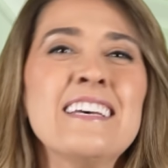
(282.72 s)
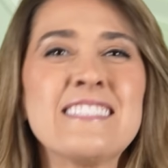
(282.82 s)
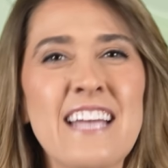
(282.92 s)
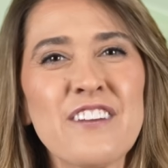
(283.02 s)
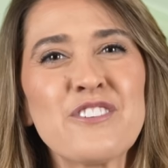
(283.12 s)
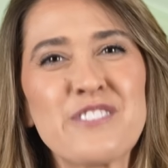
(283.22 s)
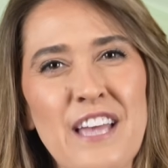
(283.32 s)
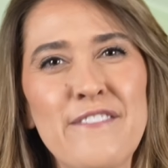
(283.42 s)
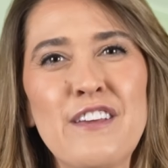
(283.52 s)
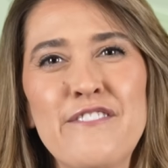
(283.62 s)
Standard
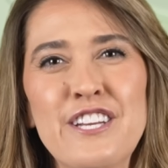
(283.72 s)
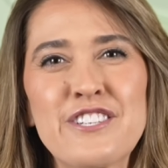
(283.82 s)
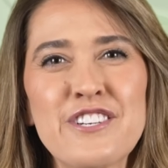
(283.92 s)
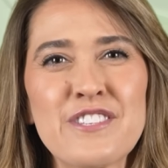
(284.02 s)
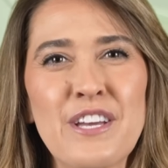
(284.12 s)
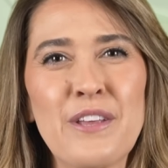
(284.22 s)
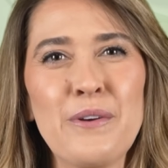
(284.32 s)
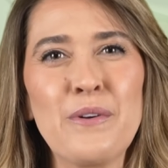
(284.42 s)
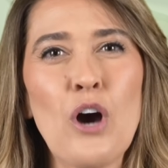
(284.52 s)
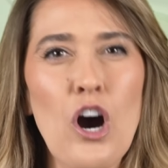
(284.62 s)
safety features
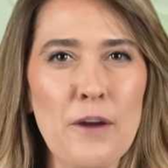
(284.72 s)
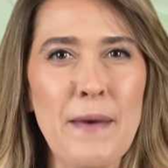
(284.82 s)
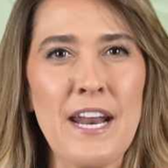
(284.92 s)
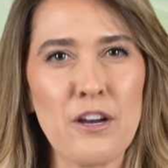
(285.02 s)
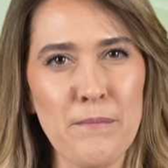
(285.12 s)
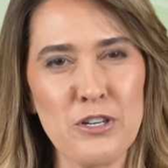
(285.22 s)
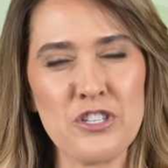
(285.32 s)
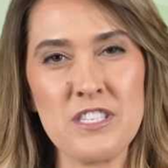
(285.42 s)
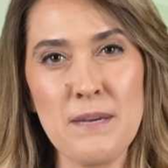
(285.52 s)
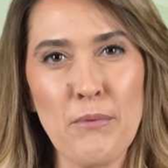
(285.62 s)
include automatic
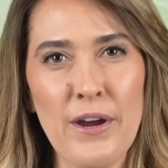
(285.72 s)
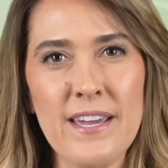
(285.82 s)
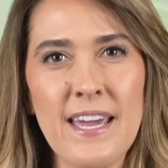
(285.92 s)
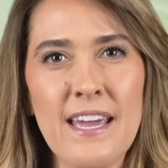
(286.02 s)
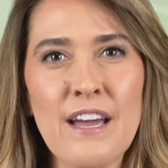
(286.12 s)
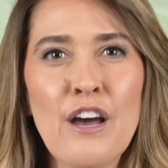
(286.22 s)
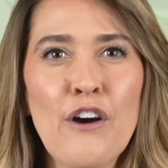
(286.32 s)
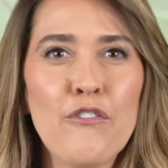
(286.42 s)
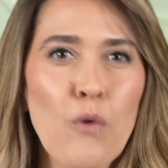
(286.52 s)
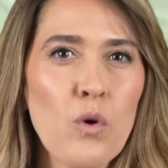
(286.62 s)
emergency braking,
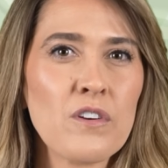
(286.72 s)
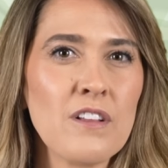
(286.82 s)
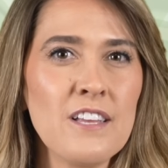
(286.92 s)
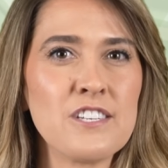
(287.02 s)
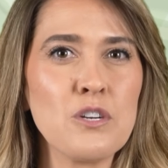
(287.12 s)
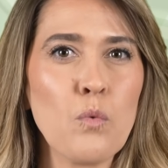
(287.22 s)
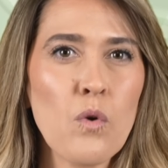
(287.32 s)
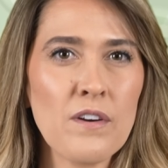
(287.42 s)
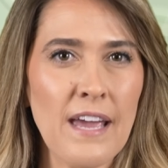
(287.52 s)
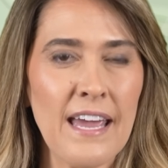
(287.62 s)
forward collision
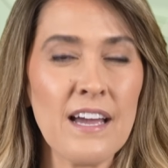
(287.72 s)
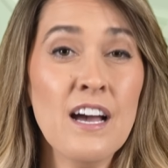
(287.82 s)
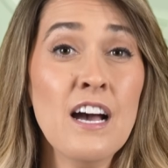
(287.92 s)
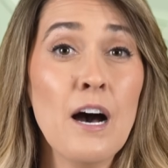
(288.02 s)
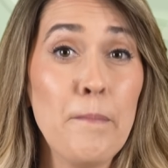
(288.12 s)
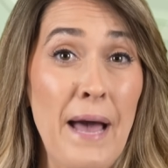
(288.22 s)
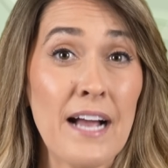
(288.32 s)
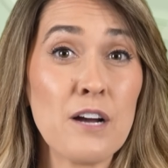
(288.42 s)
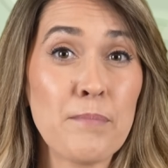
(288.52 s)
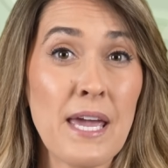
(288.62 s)
warning, a
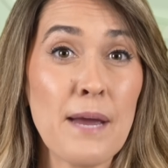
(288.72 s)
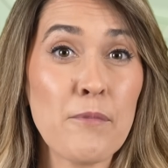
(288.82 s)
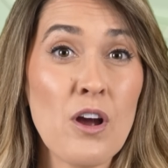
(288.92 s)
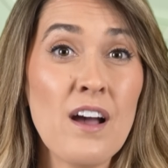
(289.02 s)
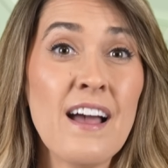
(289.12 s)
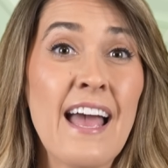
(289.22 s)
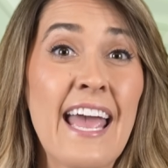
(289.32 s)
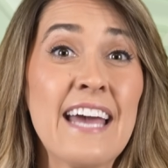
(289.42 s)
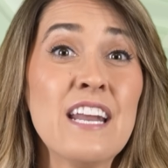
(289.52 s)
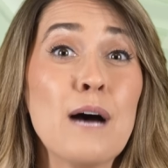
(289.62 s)
backup camera,
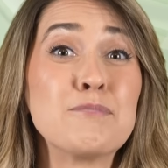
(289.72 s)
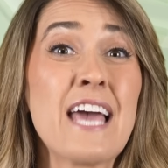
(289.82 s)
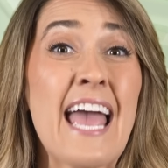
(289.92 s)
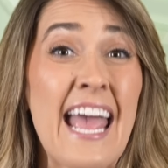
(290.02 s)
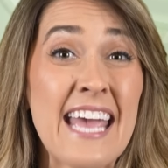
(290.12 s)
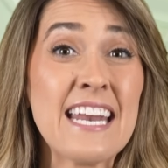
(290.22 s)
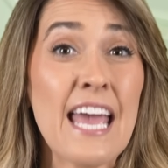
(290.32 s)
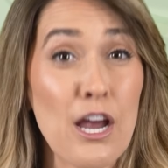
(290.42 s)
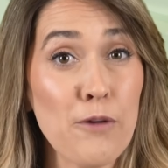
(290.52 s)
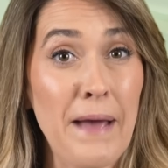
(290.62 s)
and up to 8
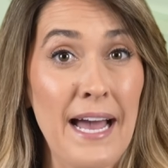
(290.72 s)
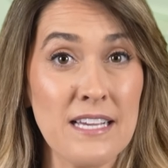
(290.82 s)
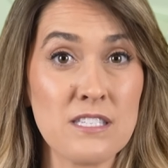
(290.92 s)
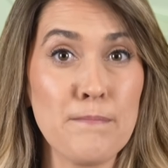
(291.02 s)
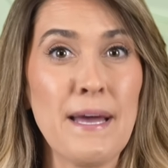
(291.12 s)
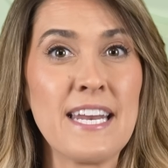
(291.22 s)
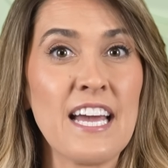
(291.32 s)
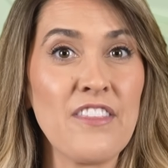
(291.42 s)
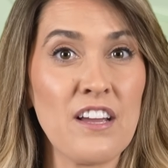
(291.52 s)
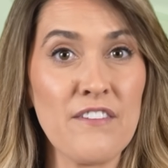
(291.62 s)
airbags depending on the